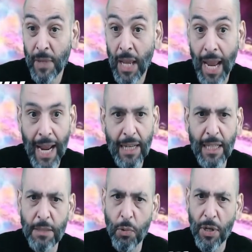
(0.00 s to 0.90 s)
And
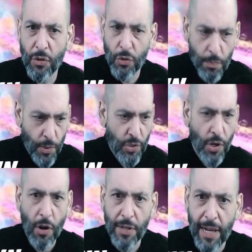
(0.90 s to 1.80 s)
let's bring
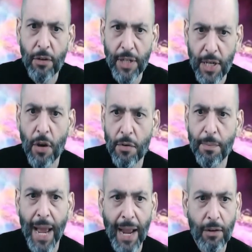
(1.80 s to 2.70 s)
superstar Dale Keown
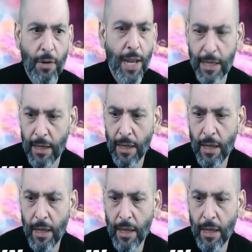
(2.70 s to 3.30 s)
back, right?